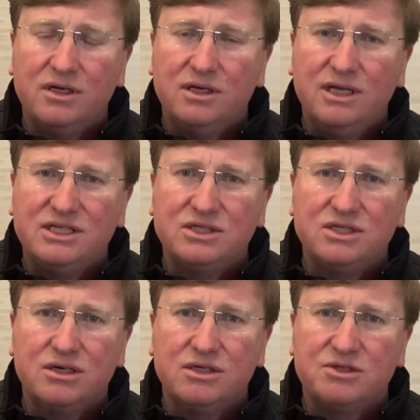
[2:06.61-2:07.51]

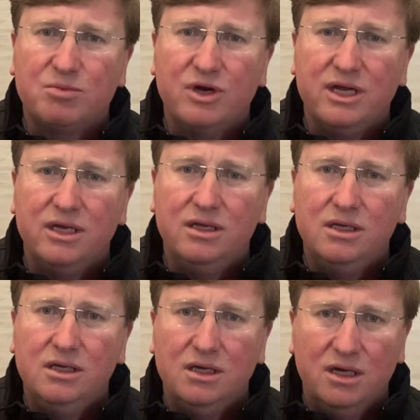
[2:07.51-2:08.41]
unnecessary spread
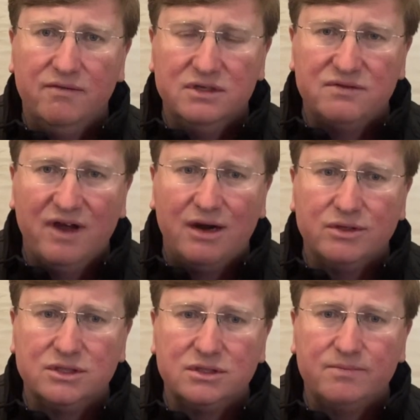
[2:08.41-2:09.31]
of this
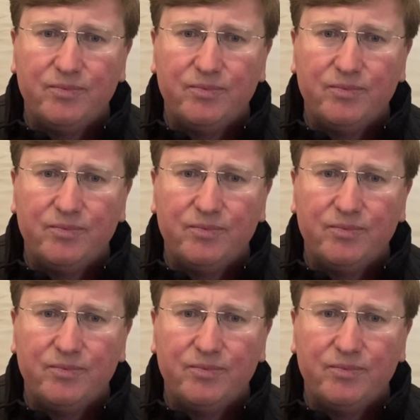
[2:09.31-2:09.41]
virus.